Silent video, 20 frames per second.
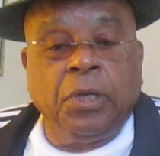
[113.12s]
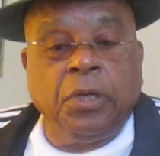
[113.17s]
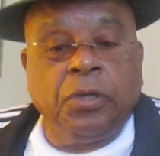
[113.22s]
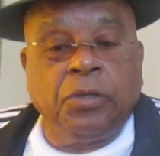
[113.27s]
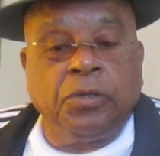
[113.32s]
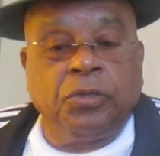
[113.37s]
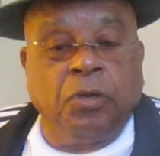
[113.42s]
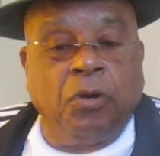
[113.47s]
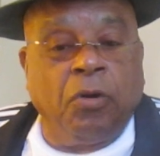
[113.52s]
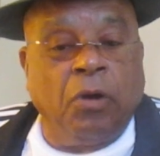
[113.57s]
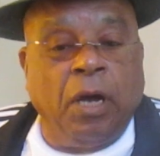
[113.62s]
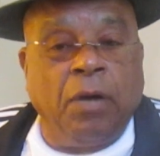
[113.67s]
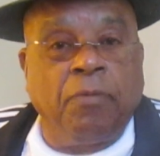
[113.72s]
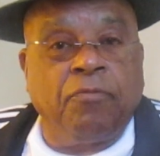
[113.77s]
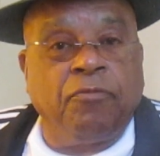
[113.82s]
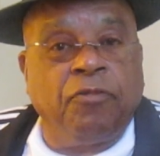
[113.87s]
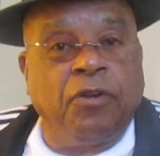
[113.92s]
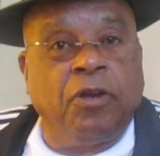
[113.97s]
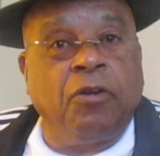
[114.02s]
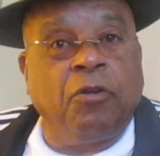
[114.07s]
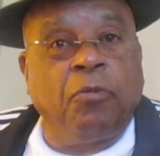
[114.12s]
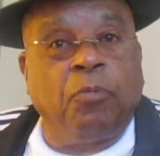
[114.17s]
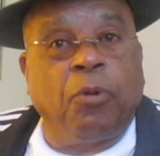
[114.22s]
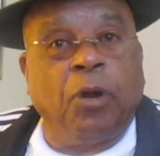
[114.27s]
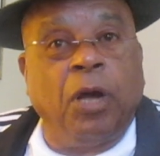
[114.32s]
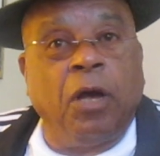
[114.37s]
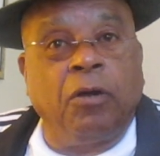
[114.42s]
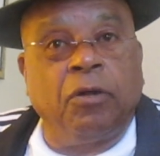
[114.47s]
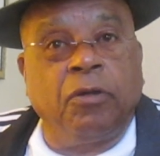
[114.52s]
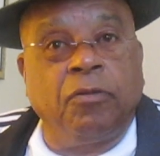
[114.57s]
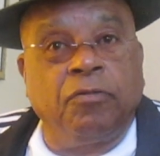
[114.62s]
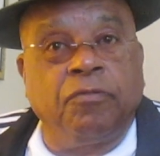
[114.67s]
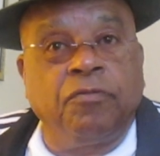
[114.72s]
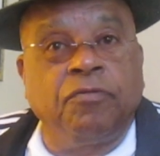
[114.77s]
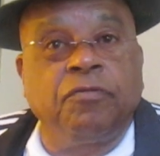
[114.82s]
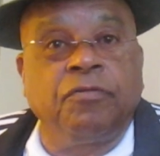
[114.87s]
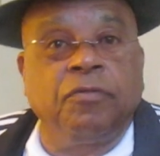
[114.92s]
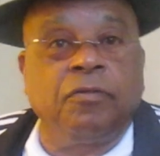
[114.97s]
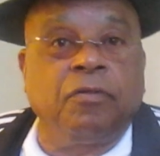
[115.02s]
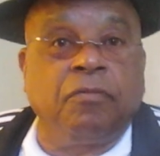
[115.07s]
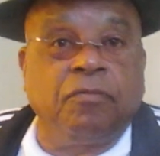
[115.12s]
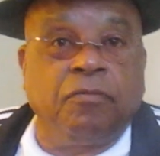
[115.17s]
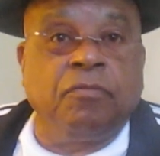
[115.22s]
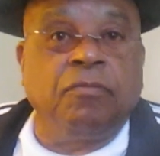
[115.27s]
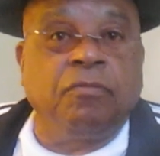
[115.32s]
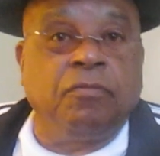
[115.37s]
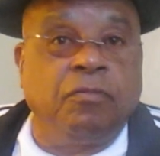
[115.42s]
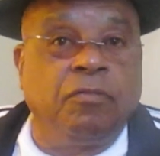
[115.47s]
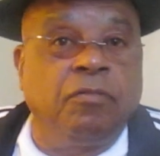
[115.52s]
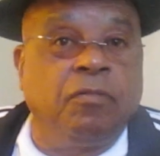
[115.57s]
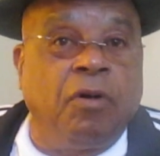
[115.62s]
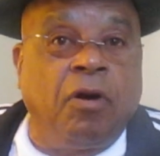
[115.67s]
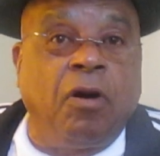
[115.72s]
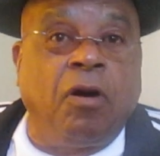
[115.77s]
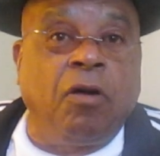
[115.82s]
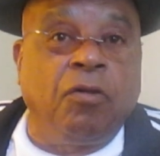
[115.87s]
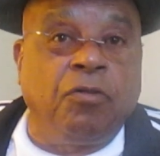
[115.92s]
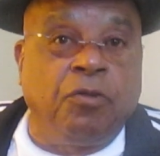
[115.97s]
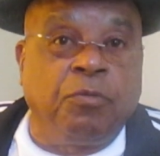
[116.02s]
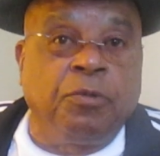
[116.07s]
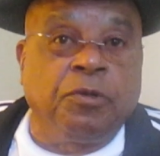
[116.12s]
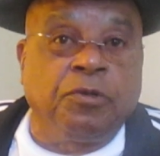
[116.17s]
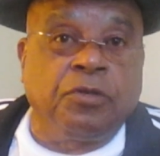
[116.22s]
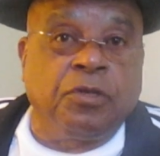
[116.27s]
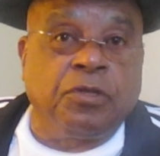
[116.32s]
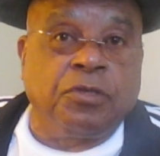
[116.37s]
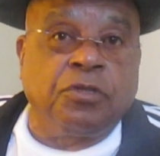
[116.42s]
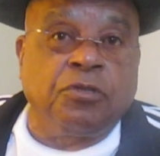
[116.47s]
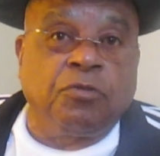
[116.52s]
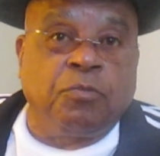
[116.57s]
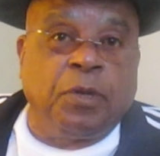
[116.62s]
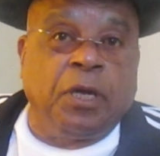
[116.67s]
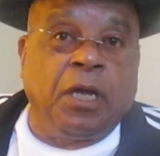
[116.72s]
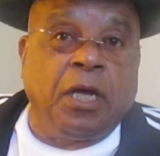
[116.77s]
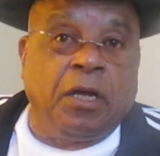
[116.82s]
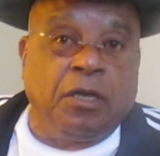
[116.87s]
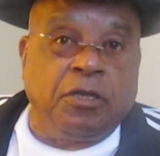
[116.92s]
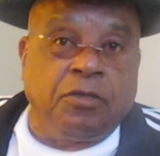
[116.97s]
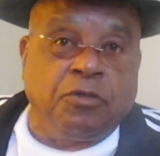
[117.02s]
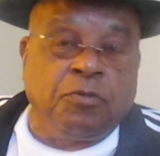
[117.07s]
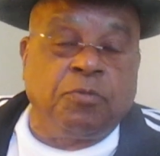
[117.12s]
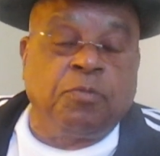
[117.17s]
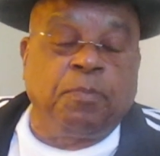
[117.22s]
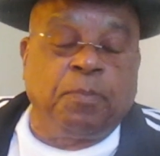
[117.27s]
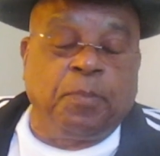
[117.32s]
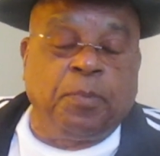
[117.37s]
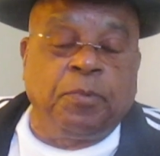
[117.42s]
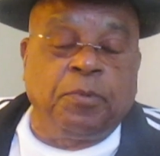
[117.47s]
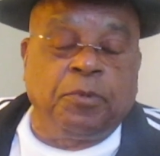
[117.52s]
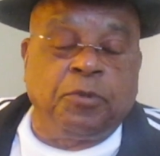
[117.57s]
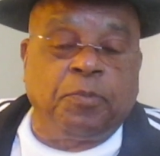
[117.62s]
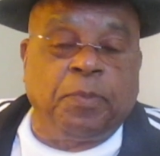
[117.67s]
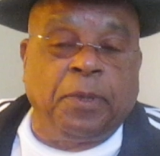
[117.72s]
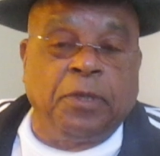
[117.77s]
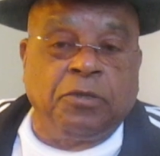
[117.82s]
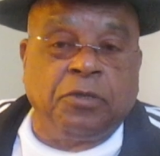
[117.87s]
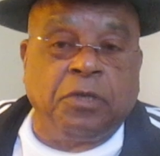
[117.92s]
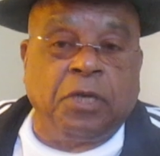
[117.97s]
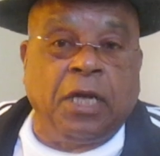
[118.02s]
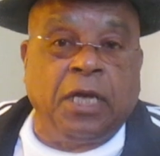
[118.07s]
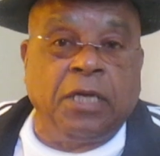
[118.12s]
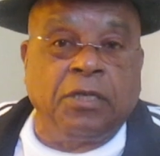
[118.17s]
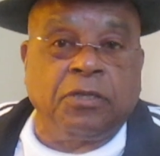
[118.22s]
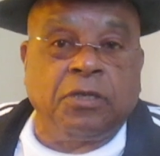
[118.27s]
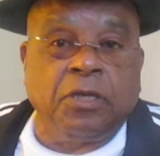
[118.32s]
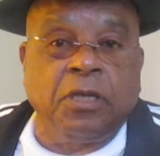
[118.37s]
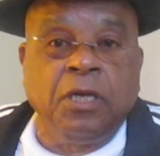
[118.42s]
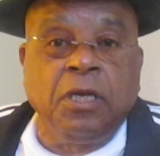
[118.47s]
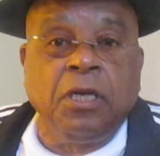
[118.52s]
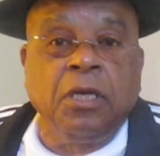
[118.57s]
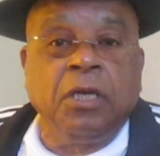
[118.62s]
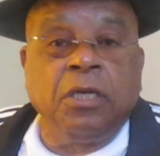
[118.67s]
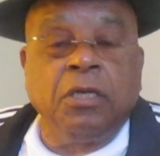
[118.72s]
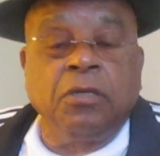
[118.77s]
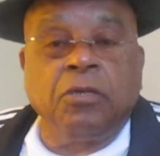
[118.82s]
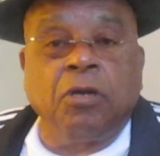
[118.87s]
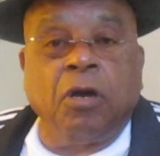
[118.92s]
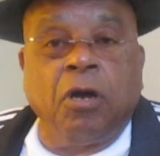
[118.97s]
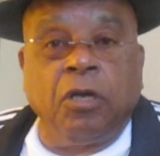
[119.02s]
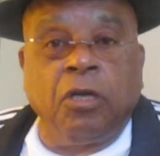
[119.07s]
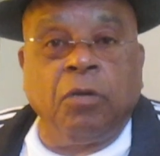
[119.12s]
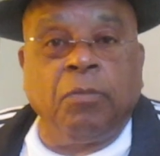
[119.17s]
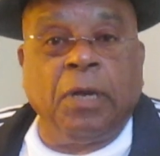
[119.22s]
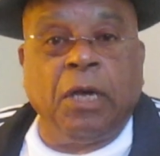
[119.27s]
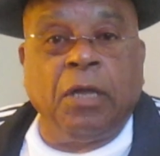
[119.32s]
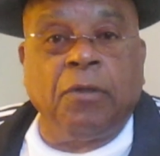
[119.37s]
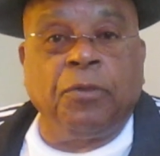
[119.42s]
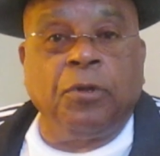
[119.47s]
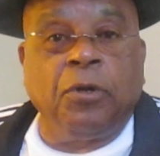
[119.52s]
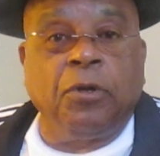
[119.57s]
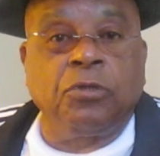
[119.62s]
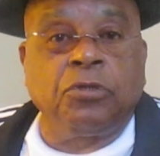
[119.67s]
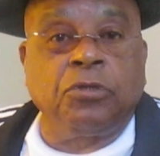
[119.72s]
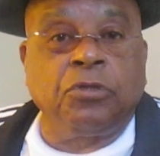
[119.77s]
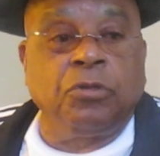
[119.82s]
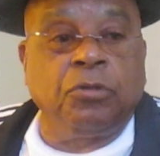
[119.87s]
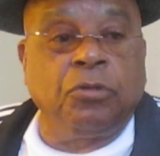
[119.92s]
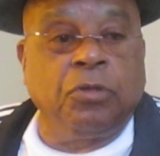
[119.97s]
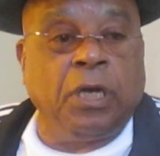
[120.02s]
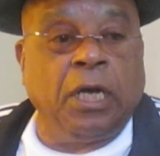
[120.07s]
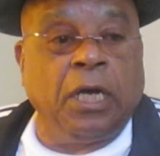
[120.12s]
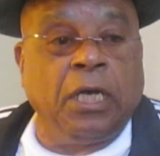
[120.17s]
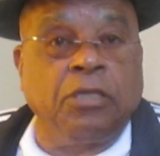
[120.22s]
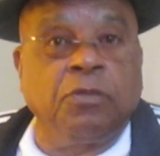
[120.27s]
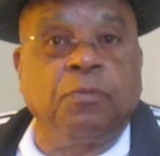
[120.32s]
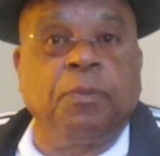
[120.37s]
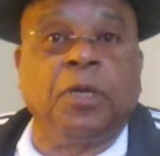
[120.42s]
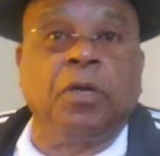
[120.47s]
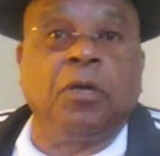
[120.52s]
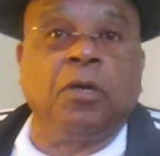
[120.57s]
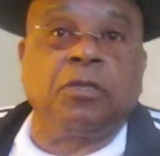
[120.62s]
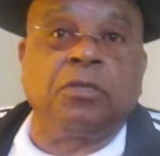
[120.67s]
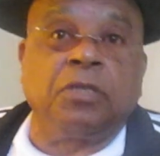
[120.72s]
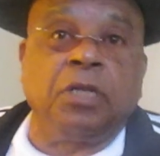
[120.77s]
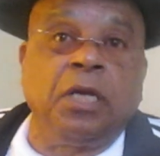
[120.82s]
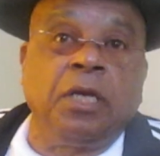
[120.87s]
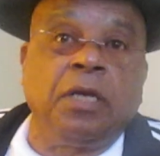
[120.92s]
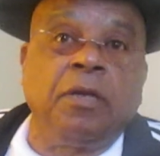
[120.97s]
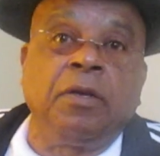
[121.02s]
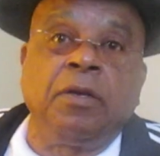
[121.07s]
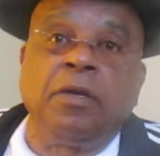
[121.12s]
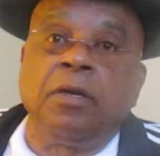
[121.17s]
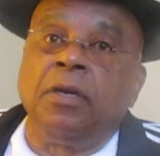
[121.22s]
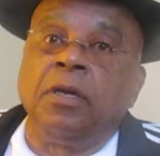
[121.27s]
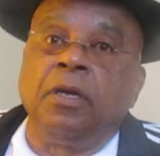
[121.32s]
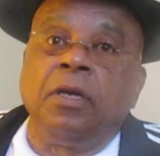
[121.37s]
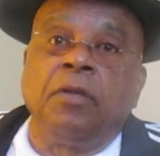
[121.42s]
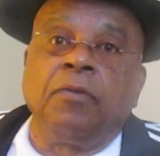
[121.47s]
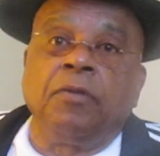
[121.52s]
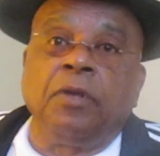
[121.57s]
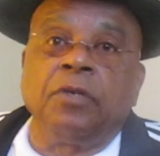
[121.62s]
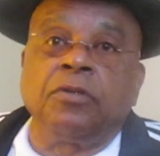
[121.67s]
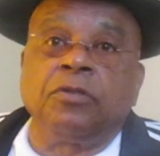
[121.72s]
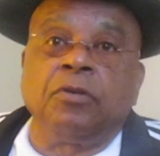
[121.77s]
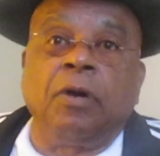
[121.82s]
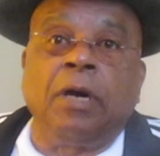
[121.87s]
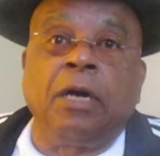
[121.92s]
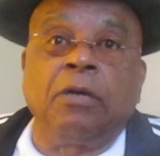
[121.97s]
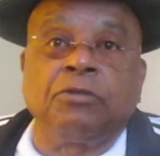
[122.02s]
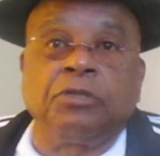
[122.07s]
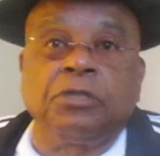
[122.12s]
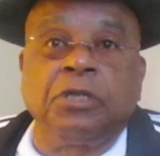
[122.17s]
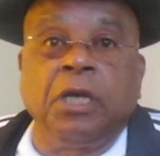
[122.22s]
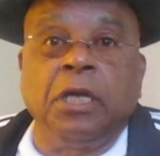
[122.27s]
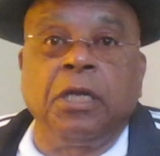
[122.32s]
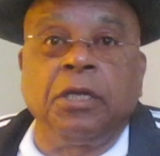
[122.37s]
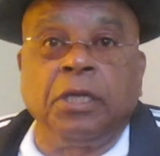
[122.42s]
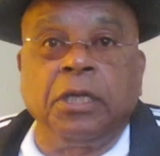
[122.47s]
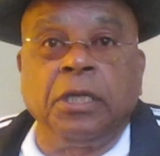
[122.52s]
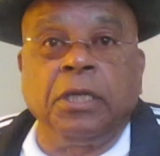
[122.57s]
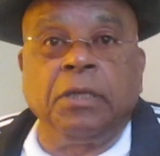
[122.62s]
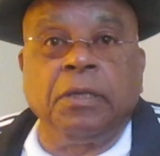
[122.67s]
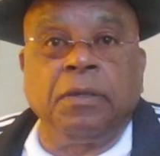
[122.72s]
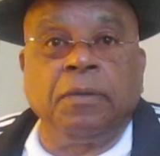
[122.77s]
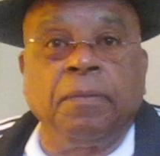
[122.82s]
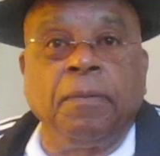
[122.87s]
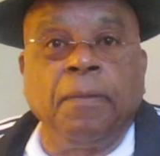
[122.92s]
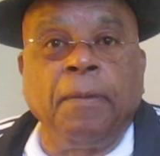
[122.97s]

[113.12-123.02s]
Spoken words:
so I'm very proud of all the musicians, but I mm-hmm. specialize talking about those two guys because they're so outstanding.